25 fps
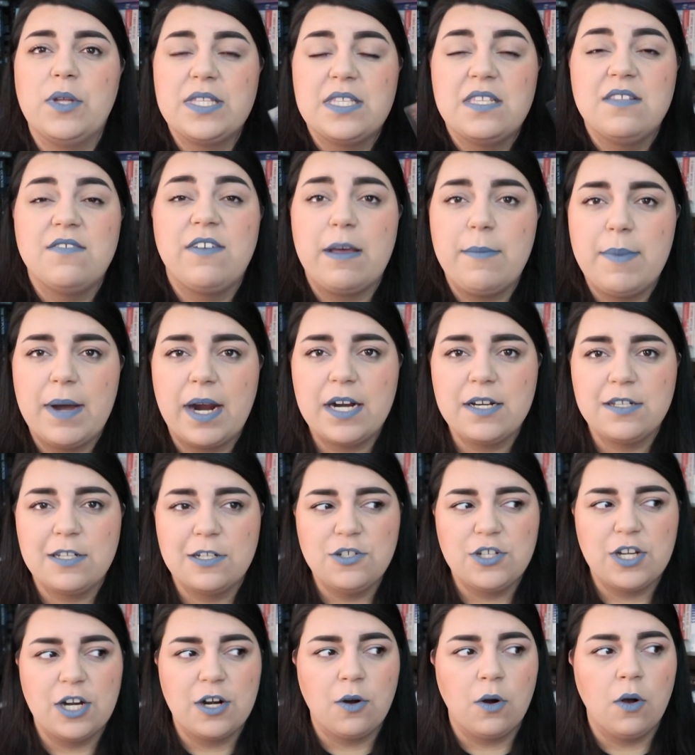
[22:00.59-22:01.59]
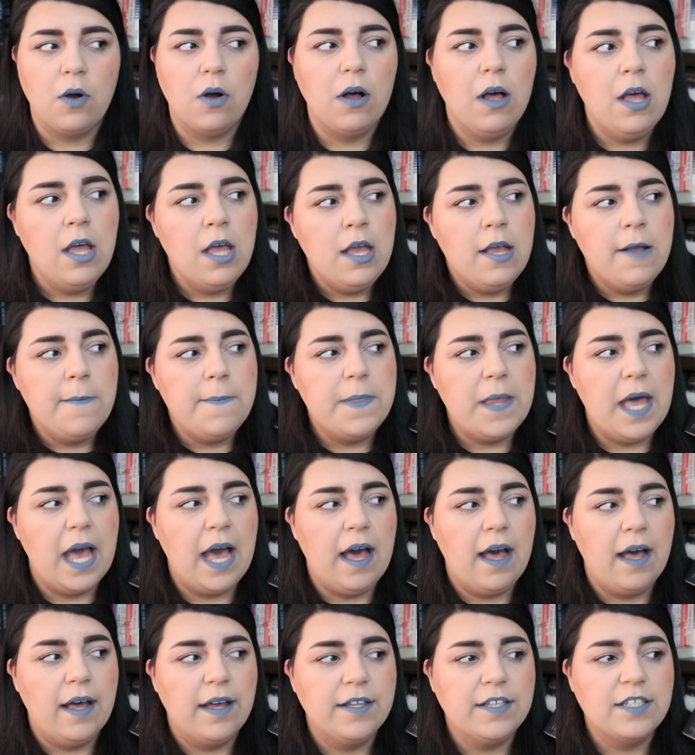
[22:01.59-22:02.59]
it's the vampires in general
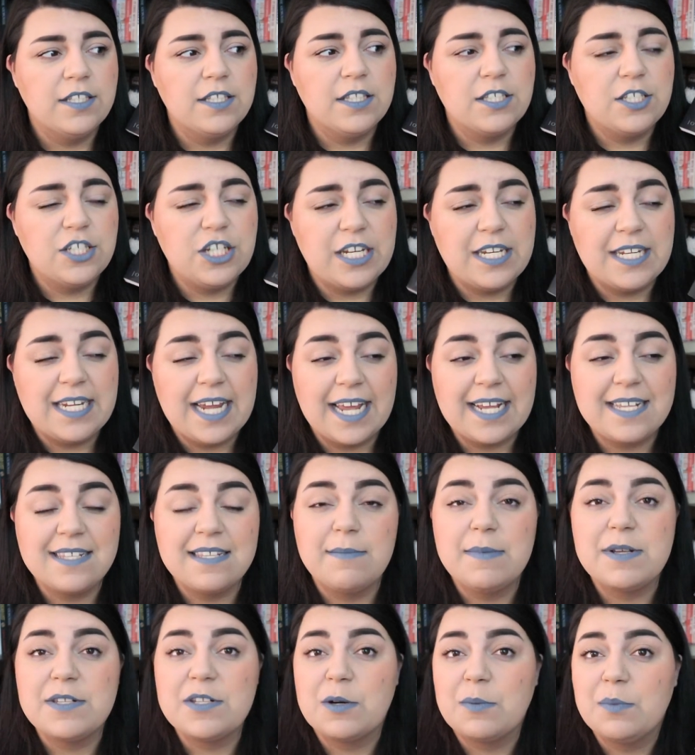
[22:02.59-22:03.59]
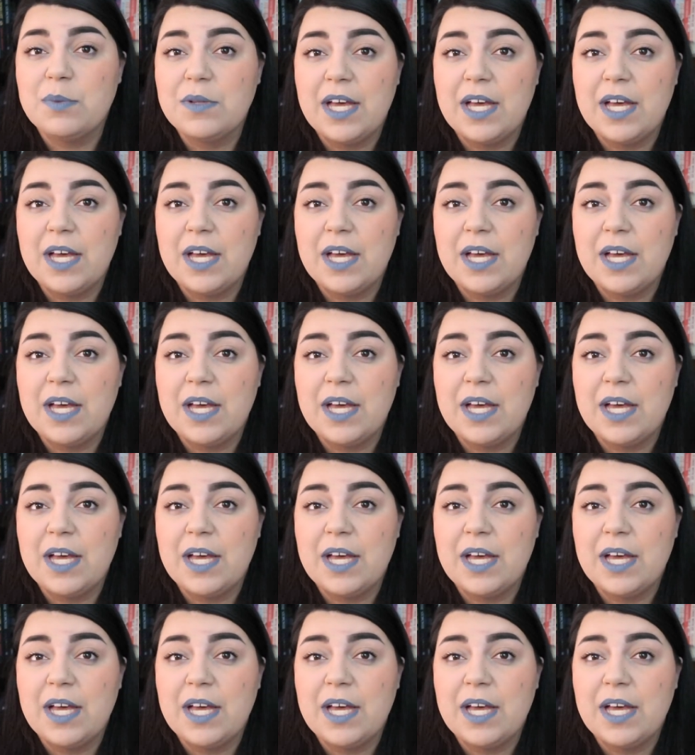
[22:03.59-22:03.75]
uh, she takes them as her